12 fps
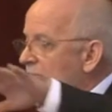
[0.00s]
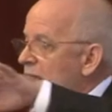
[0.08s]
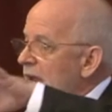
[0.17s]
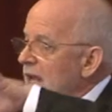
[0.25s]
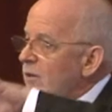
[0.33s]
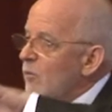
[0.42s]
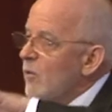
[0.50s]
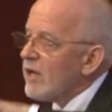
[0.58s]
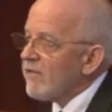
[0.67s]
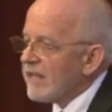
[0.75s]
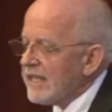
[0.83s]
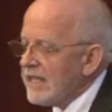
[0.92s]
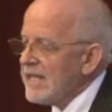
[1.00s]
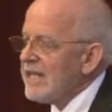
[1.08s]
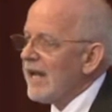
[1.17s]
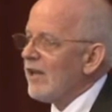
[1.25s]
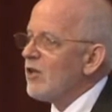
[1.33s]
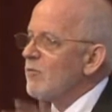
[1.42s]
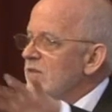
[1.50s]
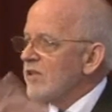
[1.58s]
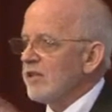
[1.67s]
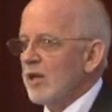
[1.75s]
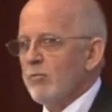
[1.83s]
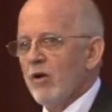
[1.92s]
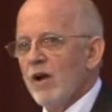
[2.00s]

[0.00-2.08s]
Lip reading: And one of the key elements in that